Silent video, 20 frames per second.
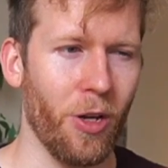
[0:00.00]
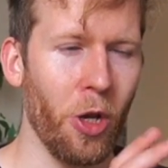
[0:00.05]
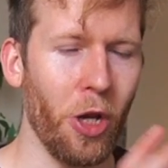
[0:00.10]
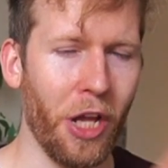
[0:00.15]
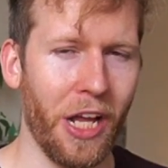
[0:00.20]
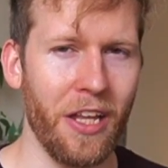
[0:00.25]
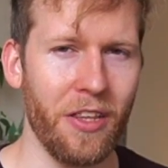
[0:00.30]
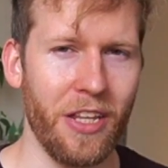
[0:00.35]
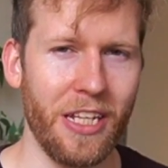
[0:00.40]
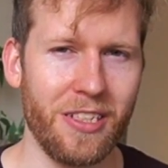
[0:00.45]

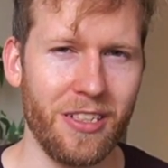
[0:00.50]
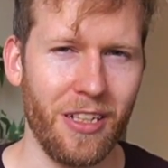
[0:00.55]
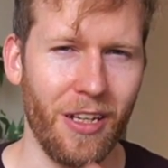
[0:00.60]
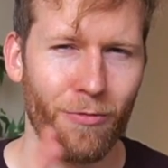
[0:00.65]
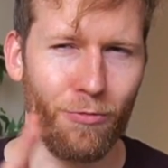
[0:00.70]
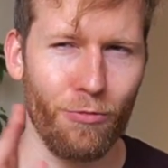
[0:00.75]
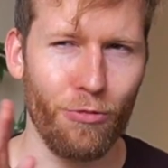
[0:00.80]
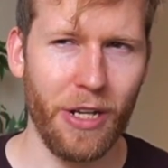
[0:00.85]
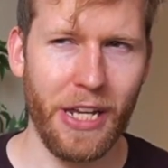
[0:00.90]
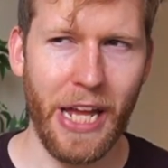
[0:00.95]
looking at this
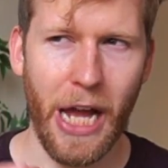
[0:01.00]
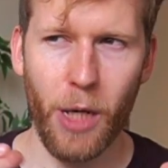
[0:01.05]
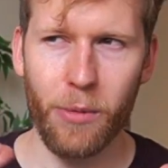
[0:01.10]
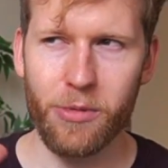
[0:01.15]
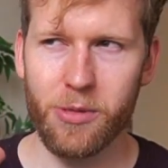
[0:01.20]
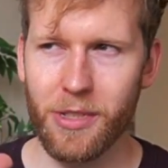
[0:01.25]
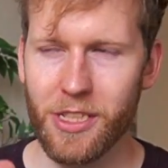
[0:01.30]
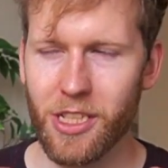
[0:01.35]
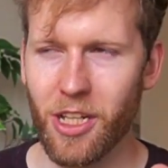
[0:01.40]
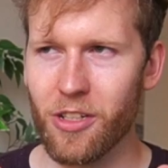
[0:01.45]
really
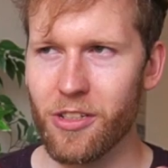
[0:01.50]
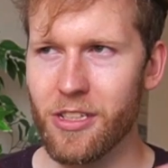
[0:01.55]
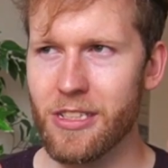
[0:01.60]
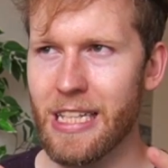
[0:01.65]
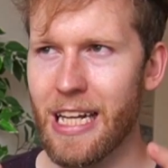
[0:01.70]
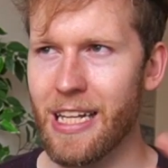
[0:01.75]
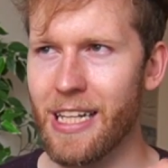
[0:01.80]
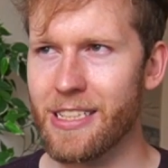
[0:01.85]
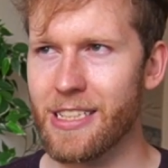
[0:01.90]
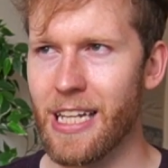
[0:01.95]
helps me to
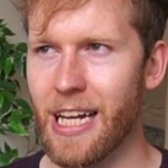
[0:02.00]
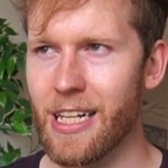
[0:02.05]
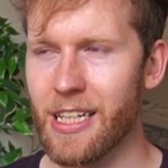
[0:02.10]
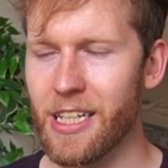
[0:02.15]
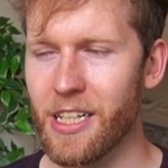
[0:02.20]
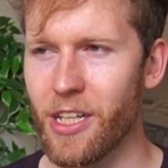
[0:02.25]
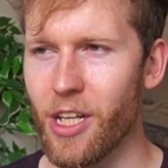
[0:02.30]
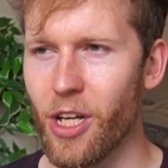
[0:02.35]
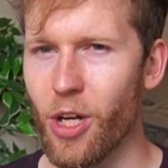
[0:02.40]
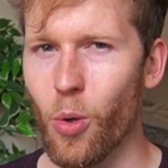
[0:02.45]
understand
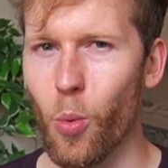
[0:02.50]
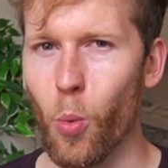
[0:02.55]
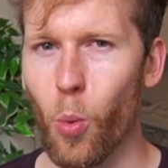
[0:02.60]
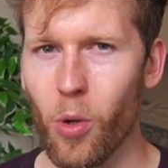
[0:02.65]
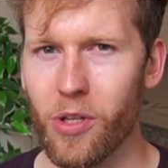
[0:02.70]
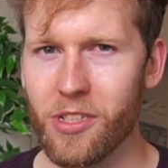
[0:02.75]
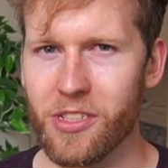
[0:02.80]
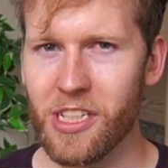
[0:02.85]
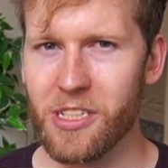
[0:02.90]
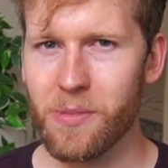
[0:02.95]
exactly
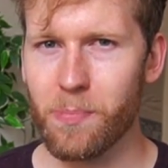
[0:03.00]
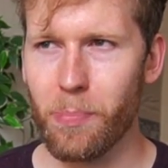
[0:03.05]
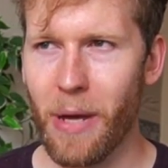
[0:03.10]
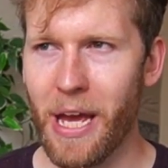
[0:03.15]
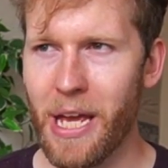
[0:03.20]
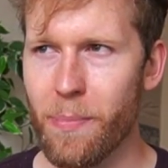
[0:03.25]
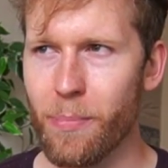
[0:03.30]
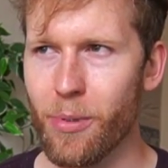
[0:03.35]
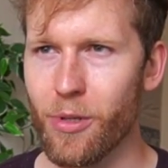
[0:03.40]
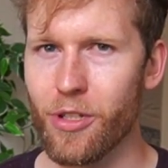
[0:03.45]
what is this
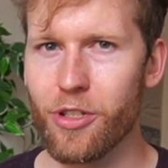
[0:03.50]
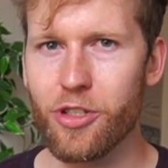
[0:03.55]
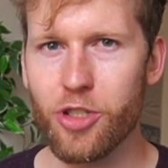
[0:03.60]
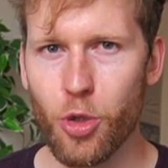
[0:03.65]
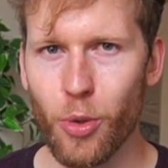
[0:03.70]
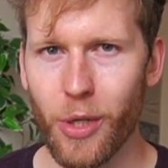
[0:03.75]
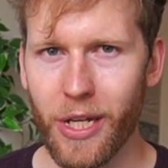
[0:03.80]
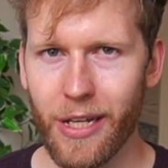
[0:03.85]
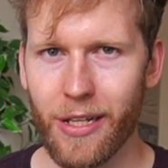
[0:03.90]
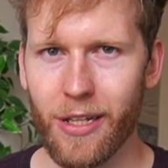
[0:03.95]
paper
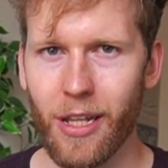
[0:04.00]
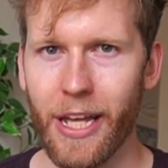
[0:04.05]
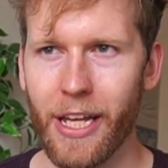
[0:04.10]
doing?